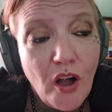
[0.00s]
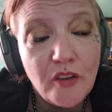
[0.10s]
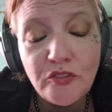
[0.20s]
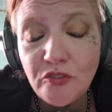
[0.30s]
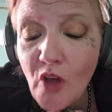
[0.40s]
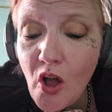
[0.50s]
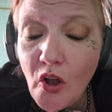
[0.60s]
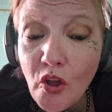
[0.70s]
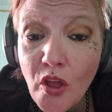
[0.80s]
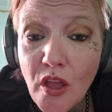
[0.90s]
A
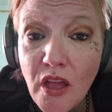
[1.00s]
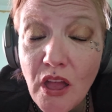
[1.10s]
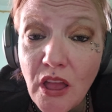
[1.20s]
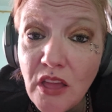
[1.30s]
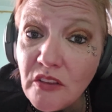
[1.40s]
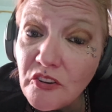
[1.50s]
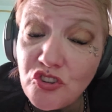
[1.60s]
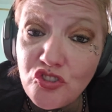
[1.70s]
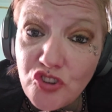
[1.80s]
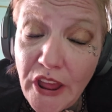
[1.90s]
song in
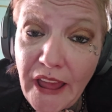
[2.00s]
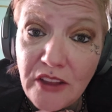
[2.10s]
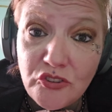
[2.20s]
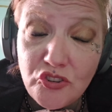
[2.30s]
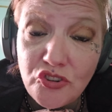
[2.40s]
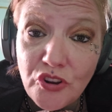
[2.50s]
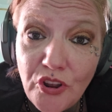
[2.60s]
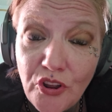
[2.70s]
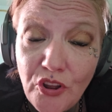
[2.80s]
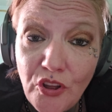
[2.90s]
exchange
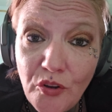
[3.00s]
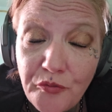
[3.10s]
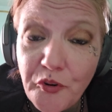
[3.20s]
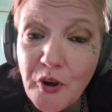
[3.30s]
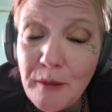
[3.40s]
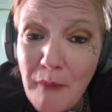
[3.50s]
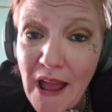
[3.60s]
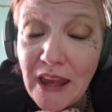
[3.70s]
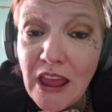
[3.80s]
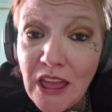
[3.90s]
for
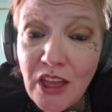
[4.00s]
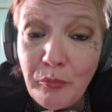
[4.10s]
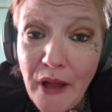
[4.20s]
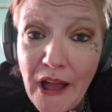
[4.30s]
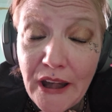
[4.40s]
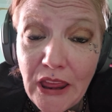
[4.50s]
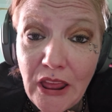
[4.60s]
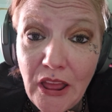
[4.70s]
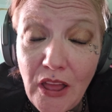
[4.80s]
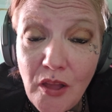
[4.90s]
my naked
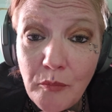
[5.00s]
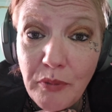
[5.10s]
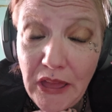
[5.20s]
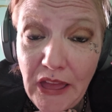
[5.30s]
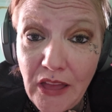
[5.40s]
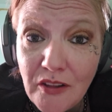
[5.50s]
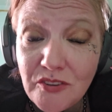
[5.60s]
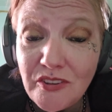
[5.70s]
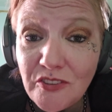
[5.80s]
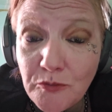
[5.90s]
body being
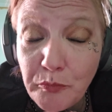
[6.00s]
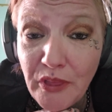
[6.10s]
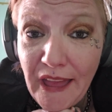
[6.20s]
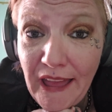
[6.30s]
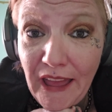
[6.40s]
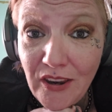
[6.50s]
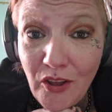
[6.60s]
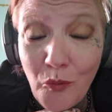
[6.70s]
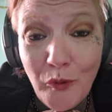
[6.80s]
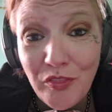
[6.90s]
displayed
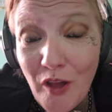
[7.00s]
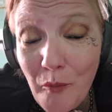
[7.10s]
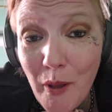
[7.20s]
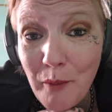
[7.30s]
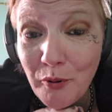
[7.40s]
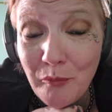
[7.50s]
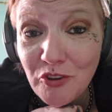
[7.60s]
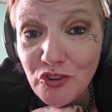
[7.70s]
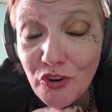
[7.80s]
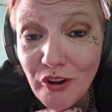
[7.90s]
without my
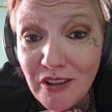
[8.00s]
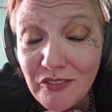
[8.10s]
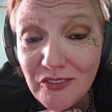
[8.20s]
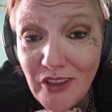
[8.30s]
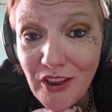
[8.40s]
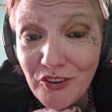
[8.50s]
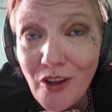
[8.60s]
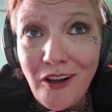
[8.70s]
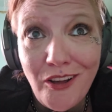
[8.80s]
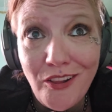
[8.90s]
permission or consent
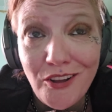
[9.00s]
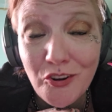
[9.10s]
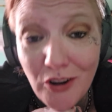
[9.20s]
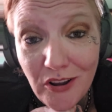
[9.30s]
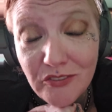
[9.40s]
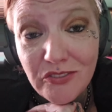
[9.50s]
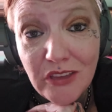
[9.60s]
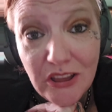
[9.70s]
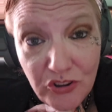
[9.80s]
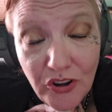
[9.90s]
all across the
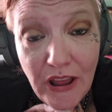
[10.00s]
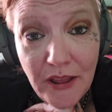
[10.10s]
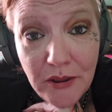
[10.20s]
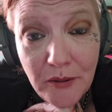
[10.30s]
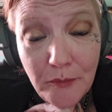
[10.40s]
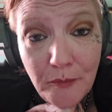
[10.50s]
internet.